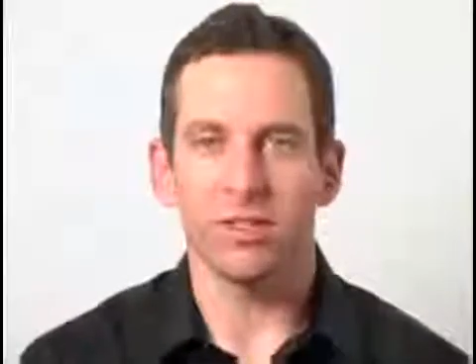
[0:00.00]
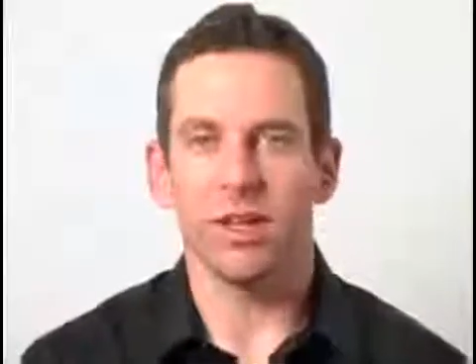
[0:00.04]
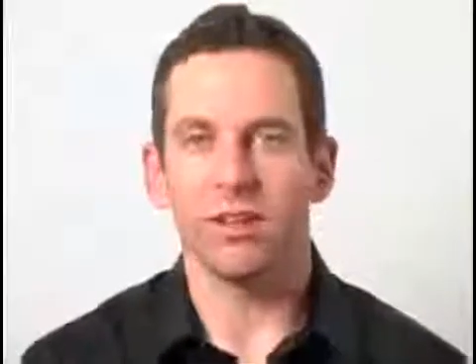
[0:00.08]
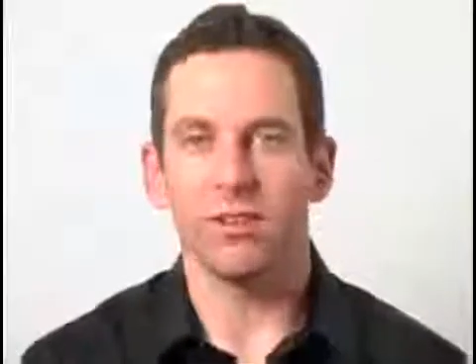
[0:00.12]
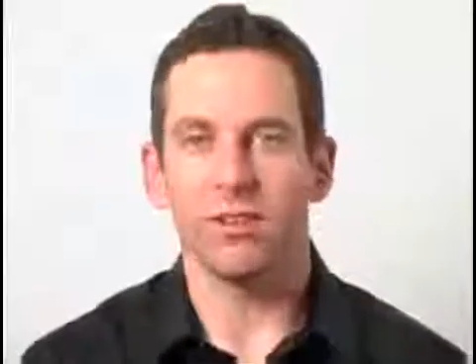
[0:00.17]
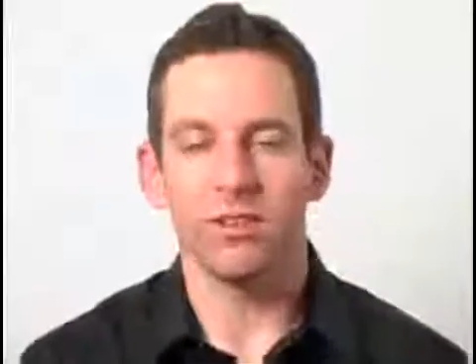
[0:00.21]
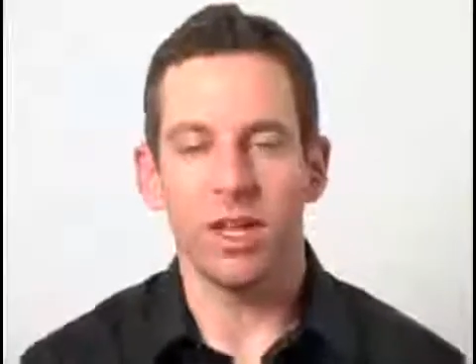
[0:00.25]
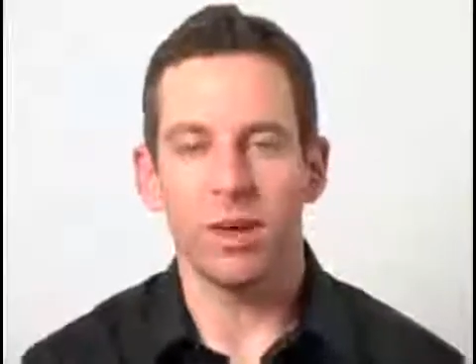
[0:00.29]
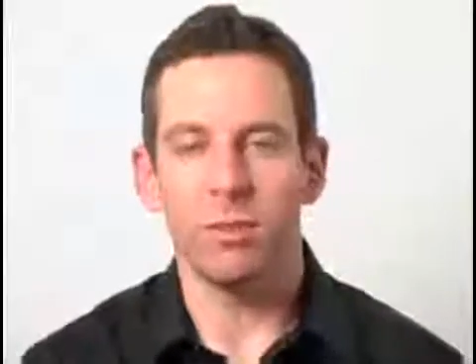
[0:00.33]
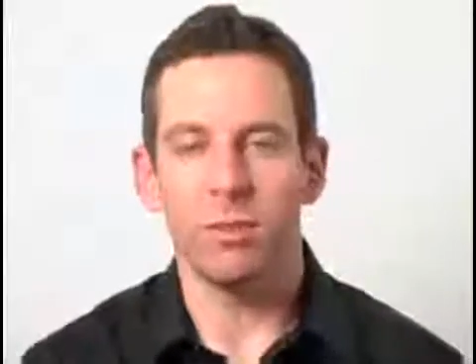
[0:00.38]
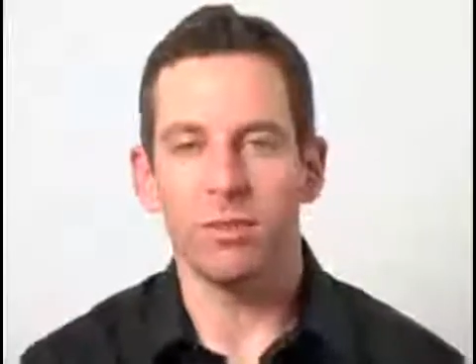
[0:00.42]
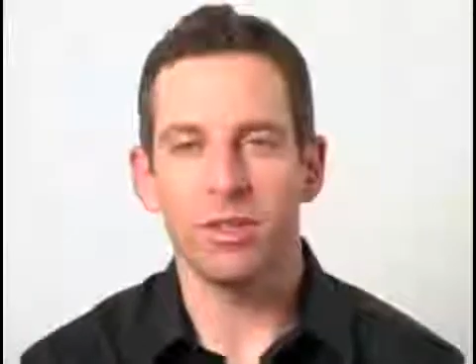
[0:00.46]
like
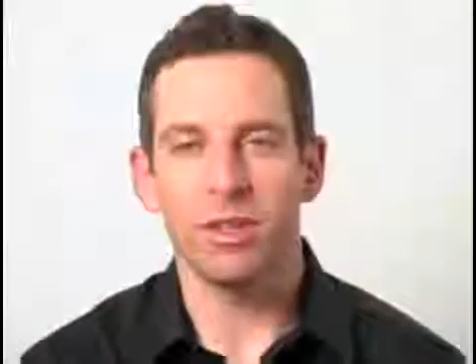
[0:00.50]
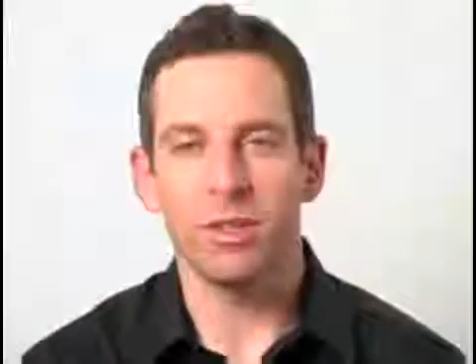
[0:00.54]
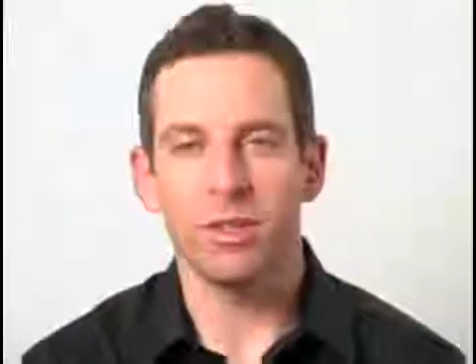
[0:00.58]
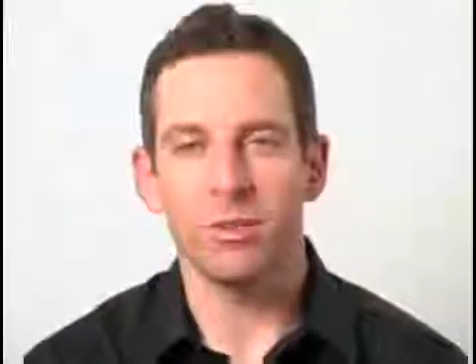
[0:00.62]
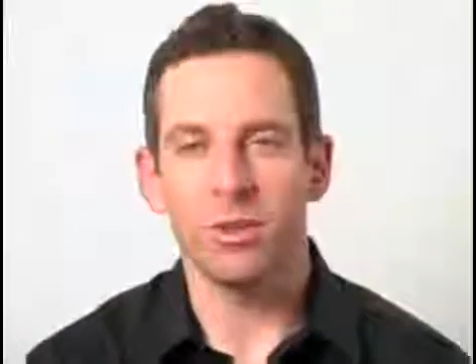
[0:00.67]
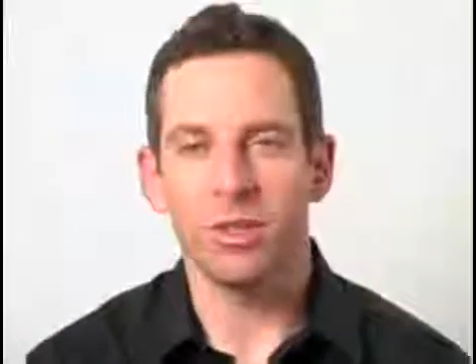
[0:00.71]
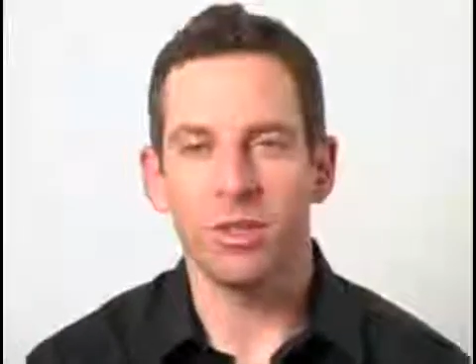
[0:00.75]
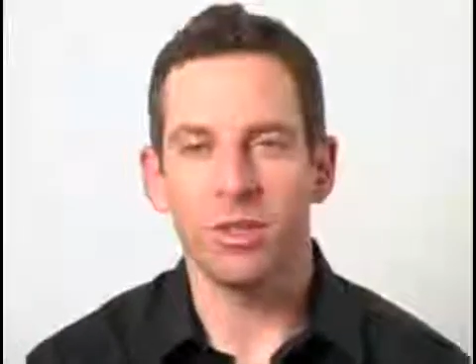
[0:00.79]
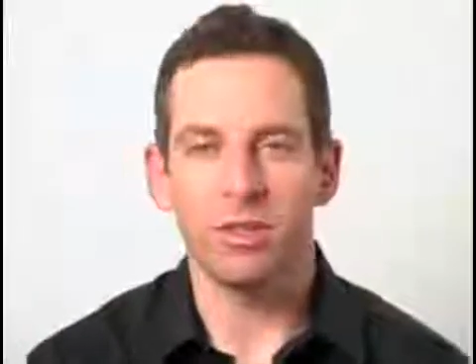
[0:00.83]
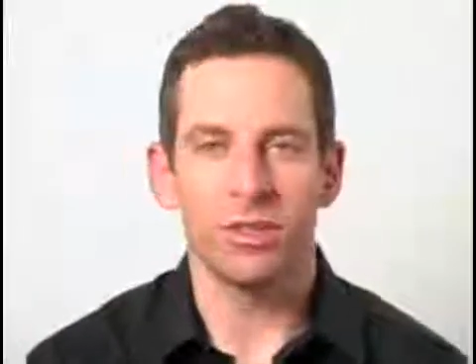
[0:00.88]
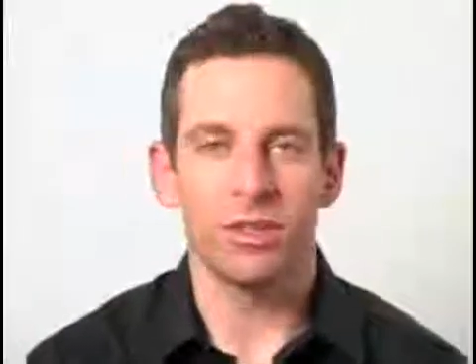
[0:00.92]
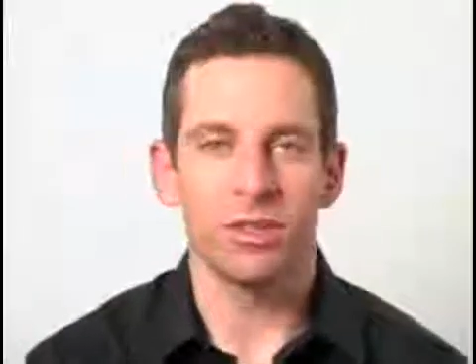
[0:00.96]
stem cell
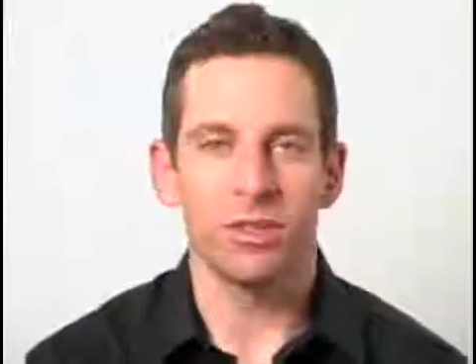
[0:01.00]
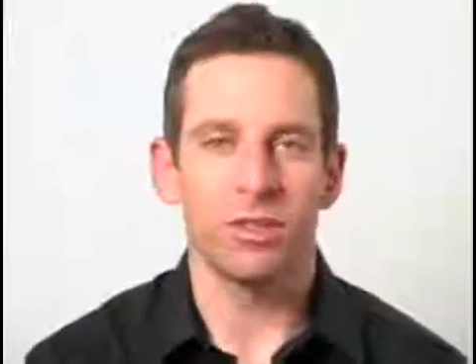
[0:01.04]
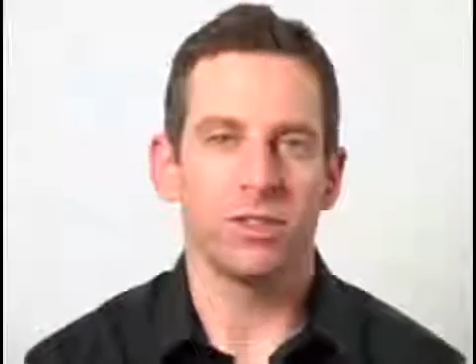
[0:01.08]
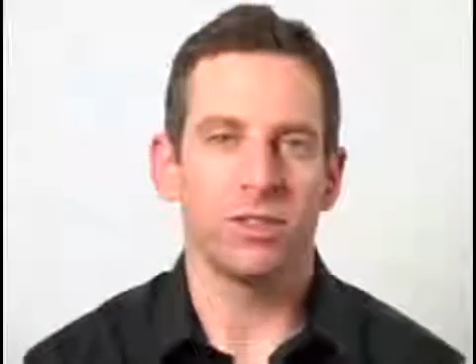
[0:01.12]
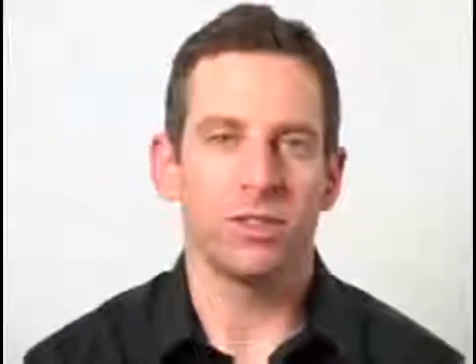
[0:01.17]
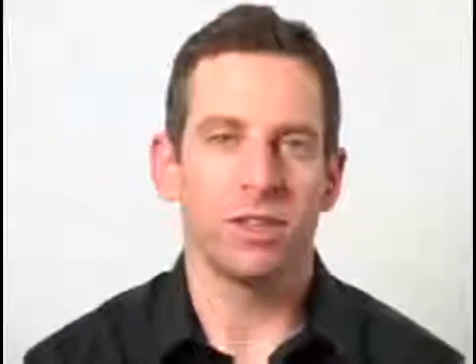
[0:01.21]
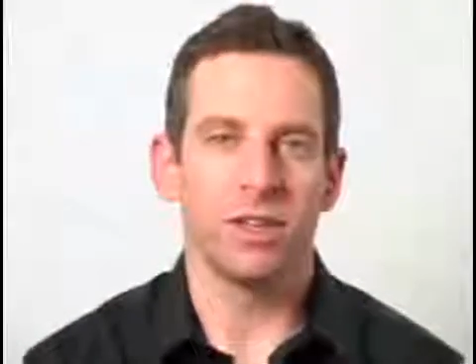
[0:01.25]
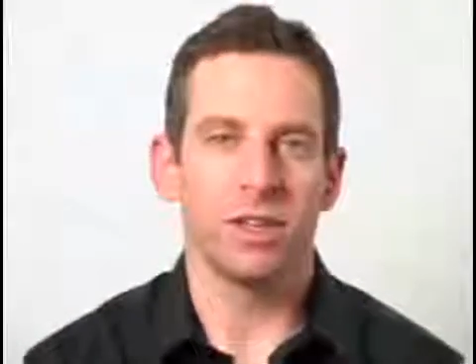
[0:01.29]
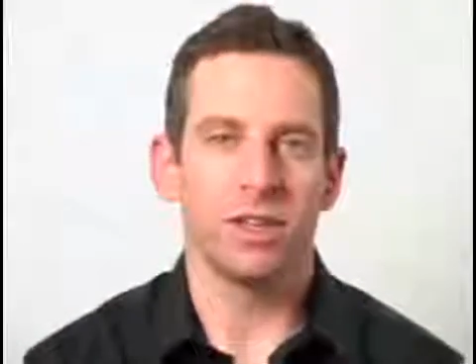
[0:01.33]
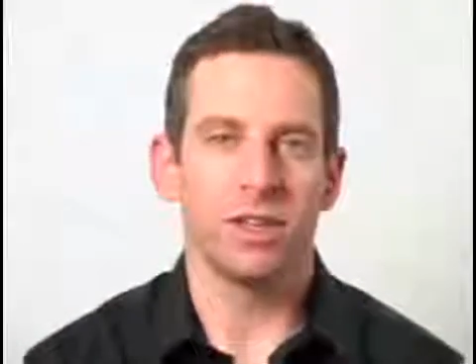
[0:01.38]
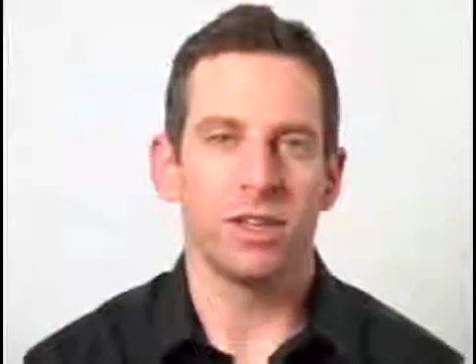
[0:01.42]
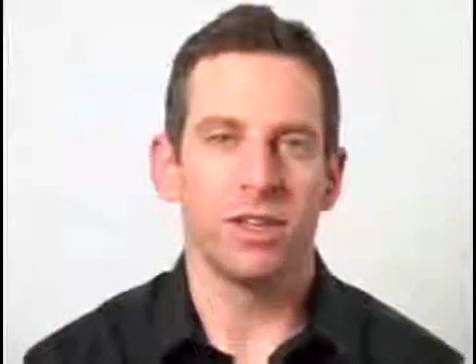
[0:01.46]

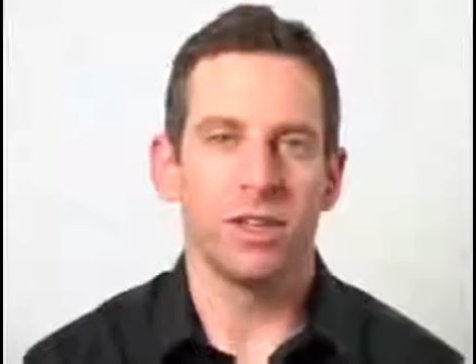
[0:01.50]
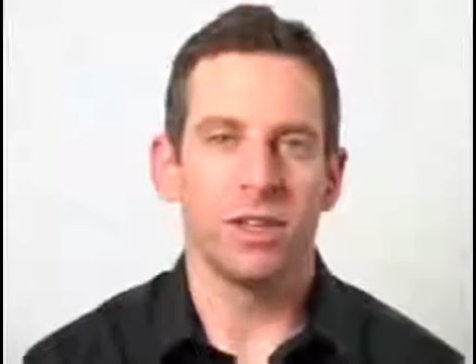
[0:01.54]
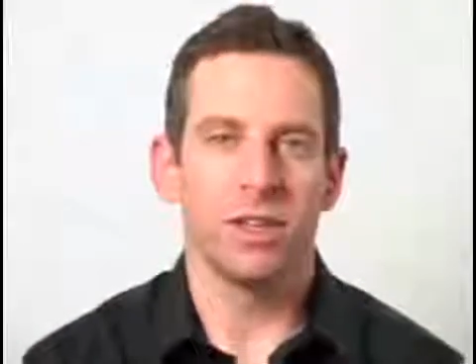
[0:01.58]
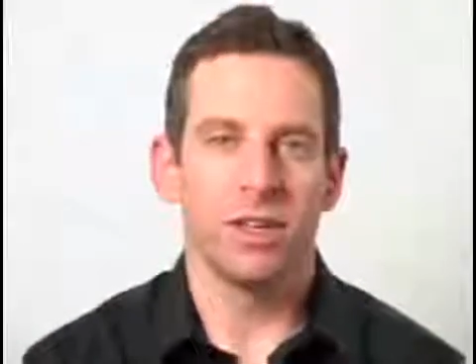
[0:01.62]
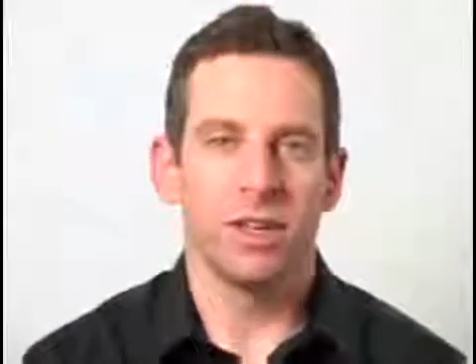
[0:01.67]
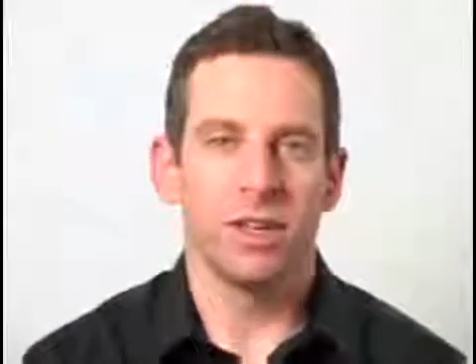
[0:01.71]
research and